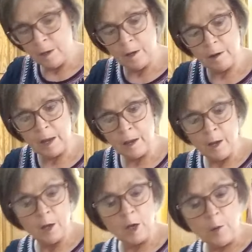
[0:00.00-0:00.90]
Okay,
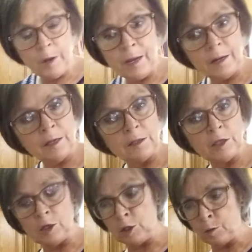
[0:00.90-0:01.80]
go ahead and
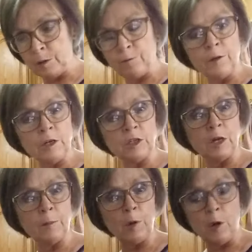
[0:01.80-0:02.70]
continue and finish
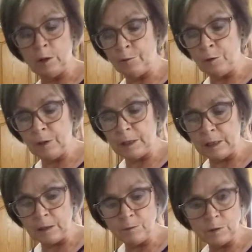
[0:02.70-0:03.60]
up all of your
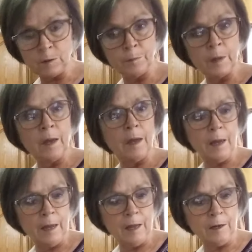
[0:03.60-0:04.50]
leaves,
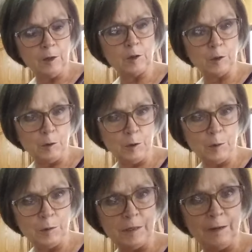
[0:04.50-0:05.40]
and as soon
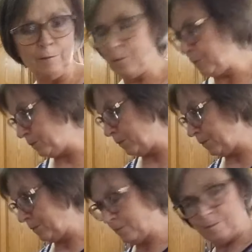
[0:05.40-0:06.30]
as we're done
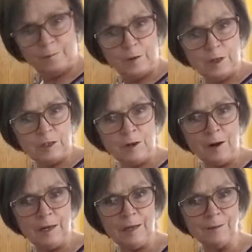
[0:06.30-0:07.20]
finishing our
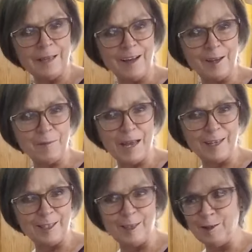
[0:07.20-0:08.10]
leaves, I'll get
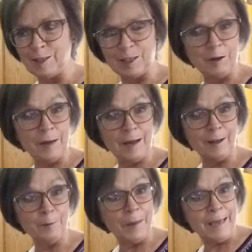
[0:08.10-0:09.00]
back to you to show you how
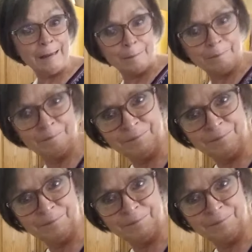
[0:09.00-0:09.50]
you bake them.